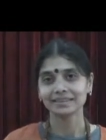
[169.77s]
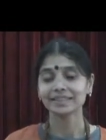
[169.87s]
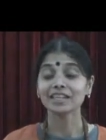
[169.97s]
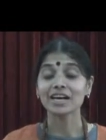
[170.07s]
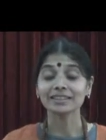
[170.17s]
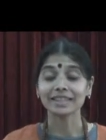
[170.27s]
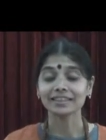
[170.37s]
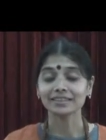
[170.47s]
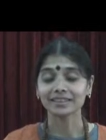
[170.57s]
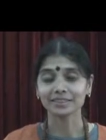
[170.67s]
she can't
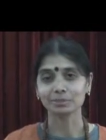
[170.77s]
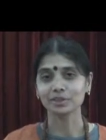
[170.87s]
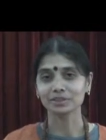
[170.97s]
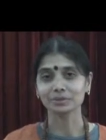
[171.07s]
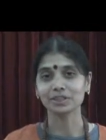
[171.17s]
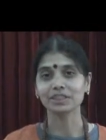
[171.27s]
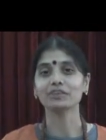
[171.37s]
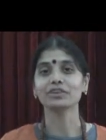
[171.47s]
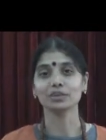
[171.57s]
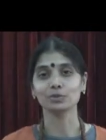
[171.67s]
take a responsibility
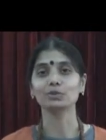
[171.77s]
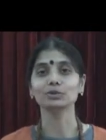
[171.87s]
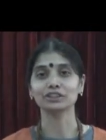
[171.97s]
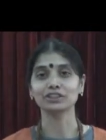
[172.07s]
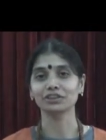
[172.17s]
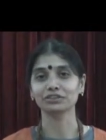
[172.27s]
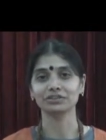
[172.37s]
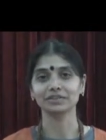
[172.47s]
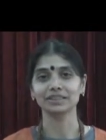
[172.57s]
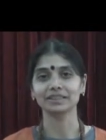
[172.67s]
of her own
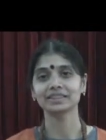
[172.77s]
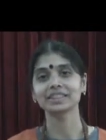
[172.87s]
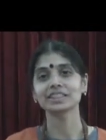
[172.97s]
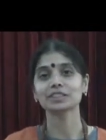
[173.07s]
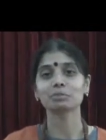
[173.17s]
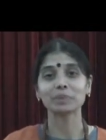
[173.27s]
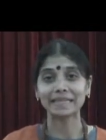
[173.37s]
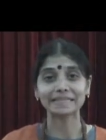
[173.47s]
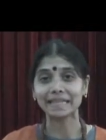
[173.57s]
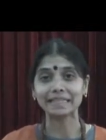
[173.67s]
stuff. She just
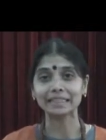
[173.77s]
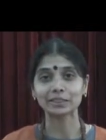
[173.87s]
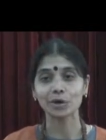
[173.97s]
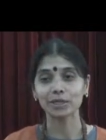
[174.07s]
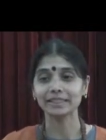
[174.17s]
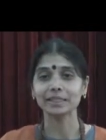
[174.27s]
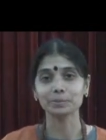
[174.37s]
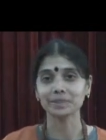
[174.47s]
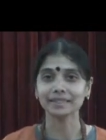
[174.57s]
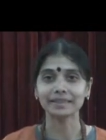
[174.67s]
plays any toy,
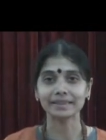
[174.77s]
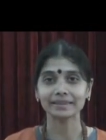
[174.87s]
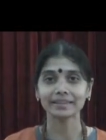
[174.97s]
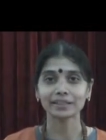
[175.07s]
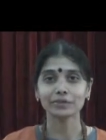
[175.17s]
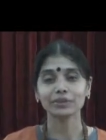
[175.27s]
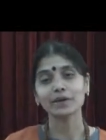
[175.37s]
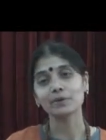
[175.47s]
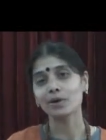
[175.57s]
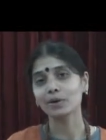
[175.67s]
dumps it there. We
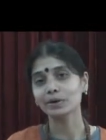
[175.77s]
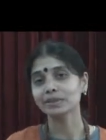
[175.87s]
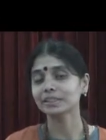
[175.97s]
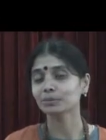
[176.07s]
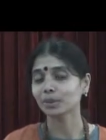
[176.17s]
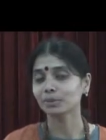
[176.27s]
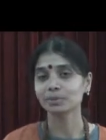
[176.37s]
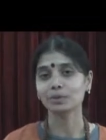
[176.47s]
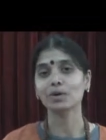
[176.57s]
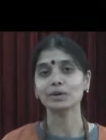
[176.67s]
have all this
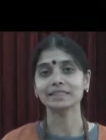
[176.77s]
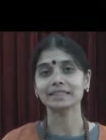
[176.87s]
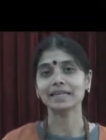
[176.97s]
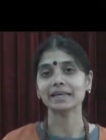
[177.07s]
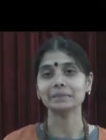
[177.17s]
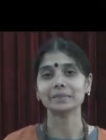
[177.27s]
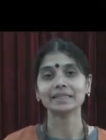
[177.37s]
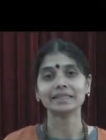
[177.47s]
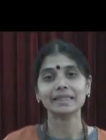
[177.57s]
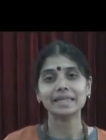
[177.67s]
problem all the time.
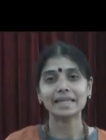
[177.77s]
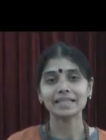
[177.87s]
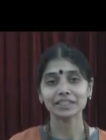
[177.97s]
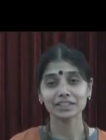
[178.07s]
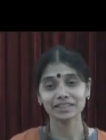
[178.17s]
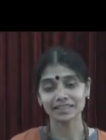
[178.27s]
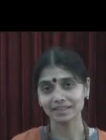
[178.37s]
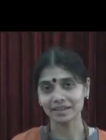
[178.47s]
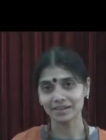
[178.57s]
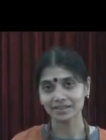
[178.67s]
And then
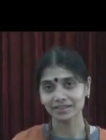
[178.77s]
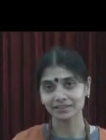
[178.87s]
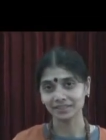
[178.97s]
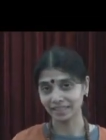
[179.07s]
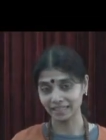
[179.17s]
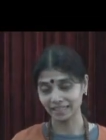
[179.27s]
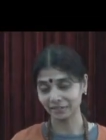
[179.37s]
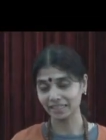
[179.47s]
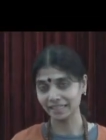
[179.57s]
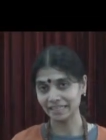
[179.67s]
they
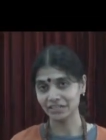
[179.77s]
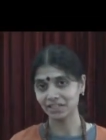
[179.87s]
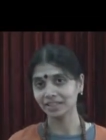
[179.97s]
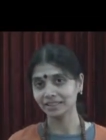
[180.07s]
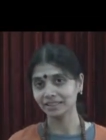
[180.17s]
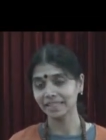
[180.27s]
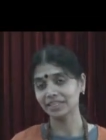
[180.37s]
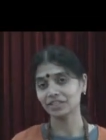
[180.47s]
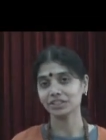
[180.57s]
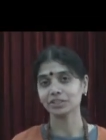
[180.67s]
gave a Ganesha in the
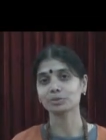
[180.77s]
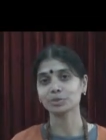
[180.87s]
eN-Genius